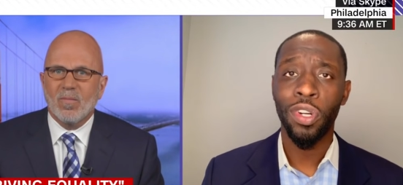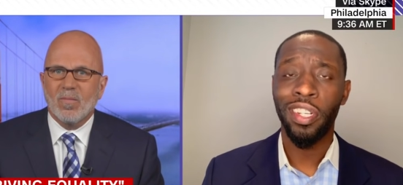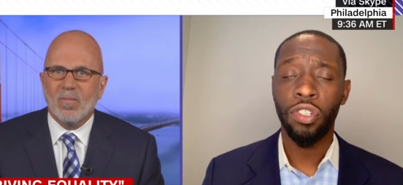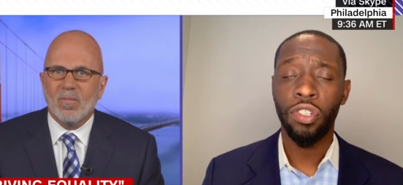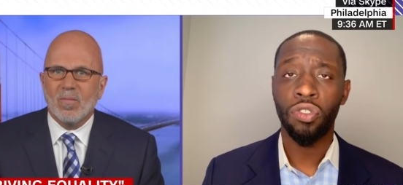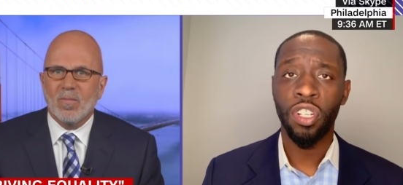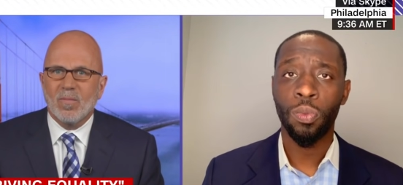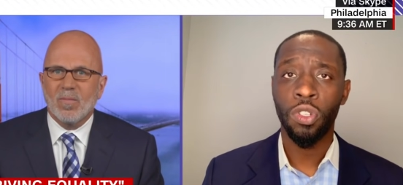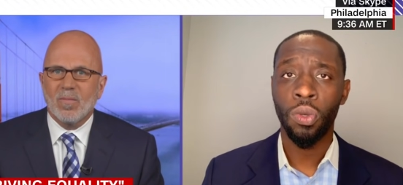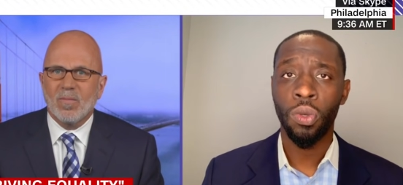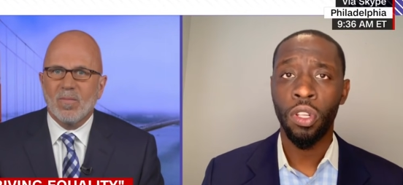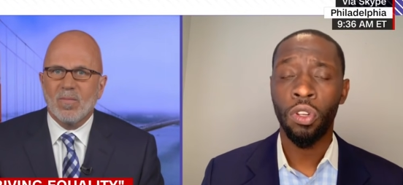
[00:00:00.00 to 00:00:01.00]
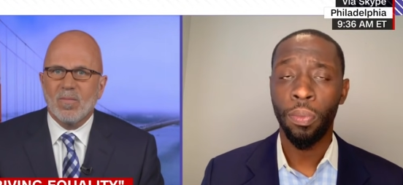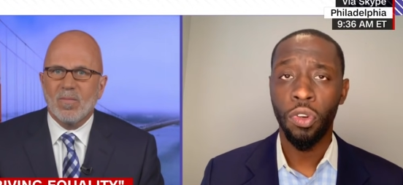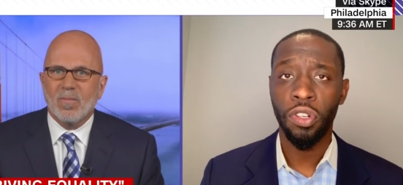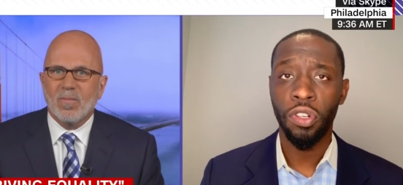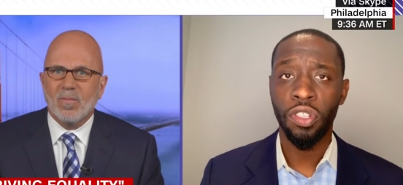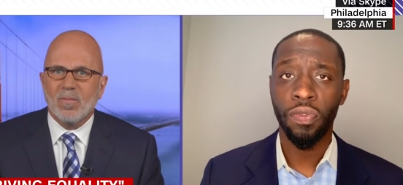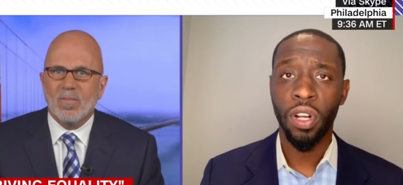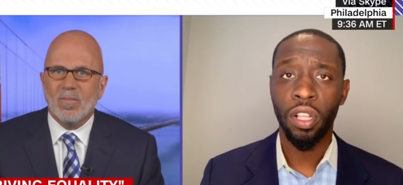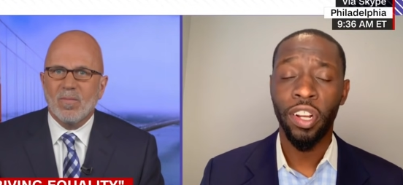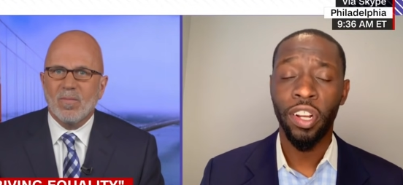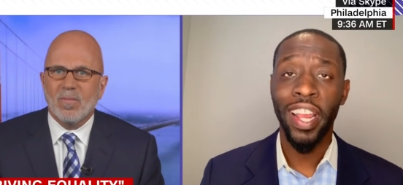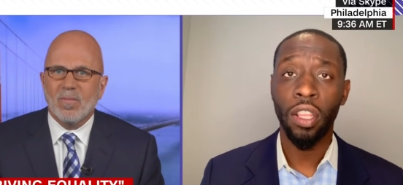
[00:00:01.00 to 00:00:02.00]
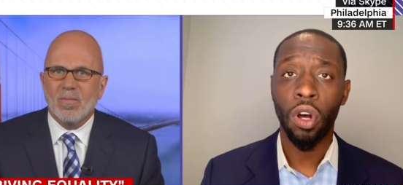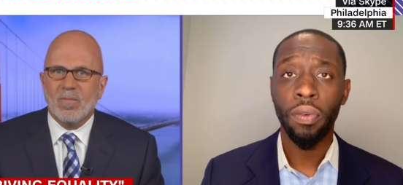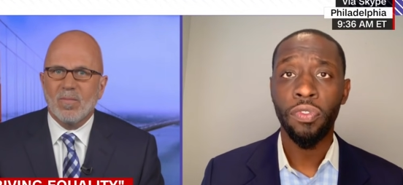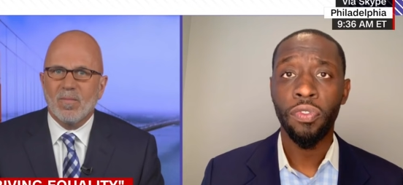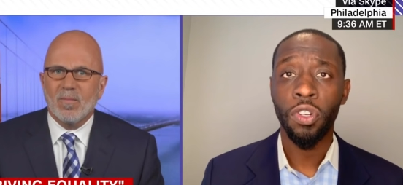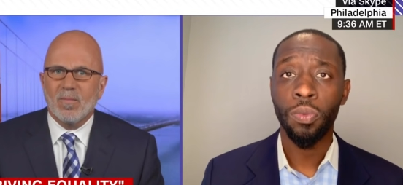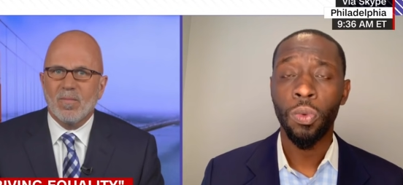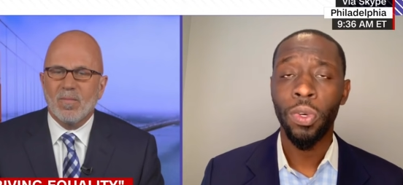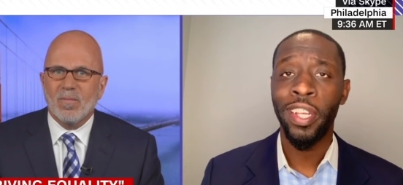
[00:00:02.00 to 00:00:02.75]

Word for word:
Speaker 1: more distrust between communities of color and law enforcement.